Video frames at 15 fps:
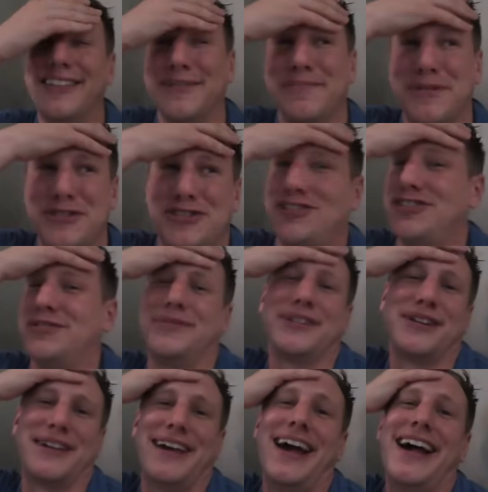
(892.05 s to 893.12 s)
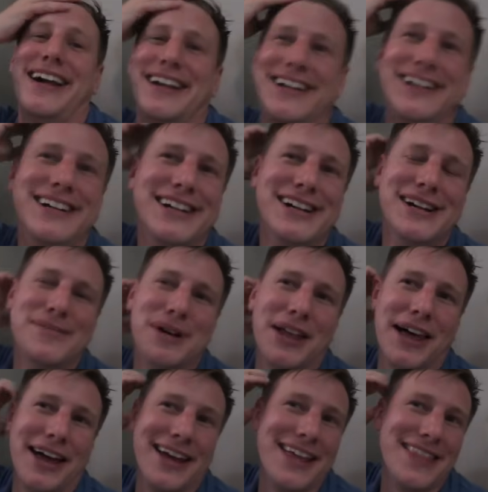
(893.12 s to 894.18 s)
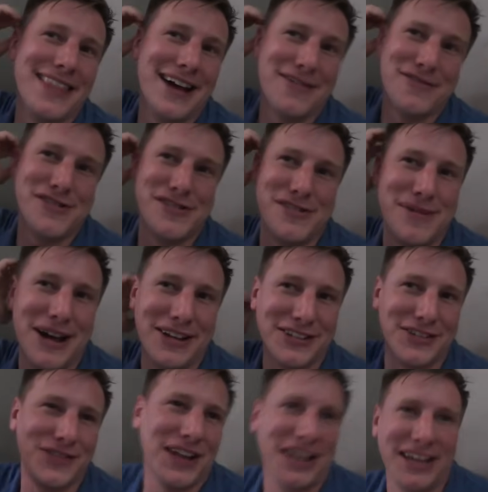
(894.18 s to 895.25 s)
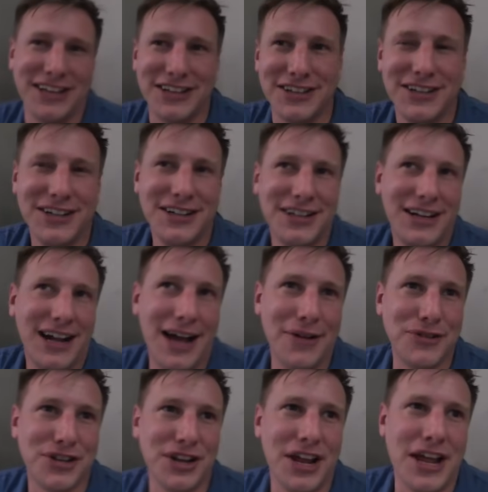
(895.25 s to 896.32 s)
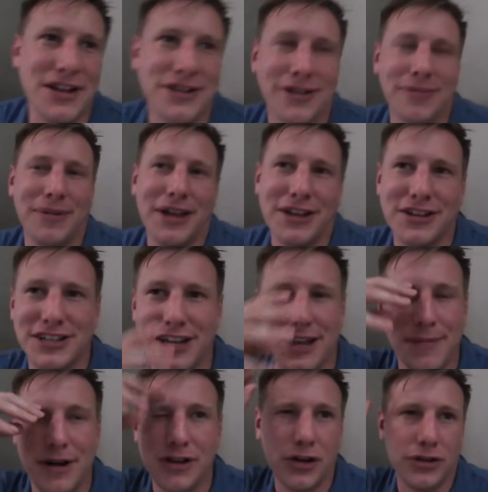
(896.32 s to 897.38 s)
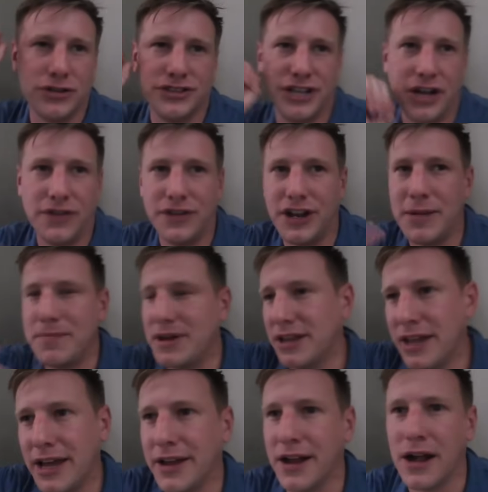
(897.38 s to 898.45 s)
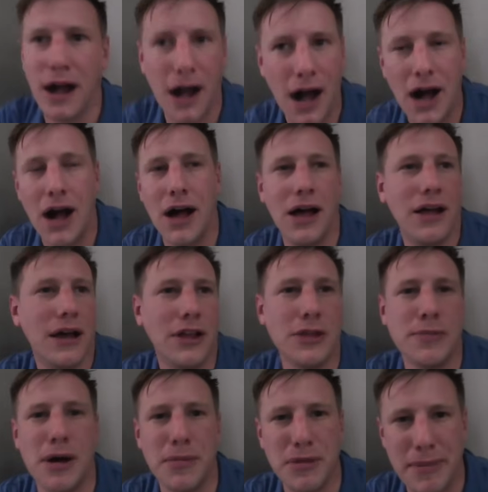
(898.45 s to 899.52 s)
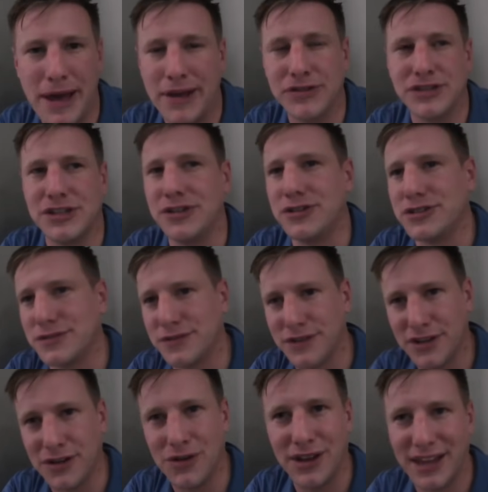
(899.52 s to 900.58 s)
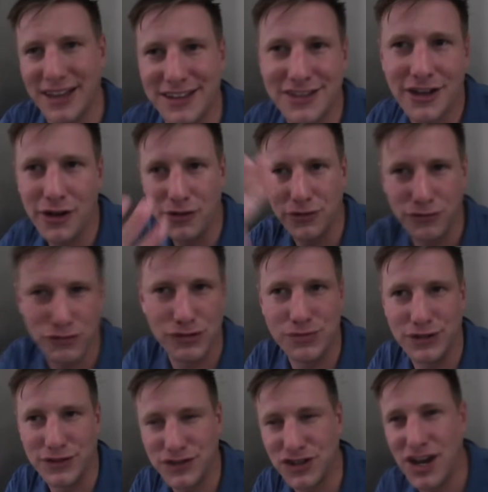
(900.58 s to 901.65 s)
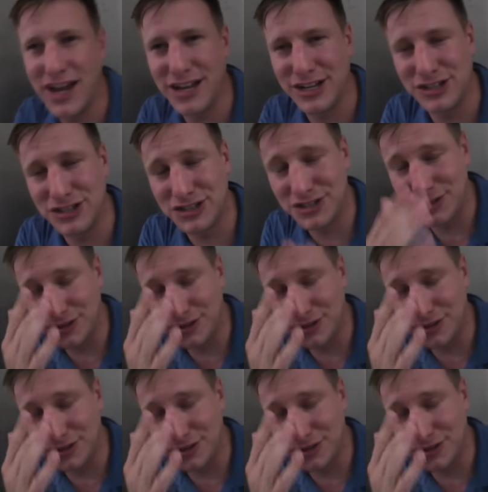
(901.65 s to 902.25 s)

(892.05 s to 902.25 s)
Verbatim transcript: the bungee jumps okay, but like in that room, I just felt like I was gonna end up like taking my goggles off and I'd be like at the bottom of the mountain or something, or like the whole room will have changed.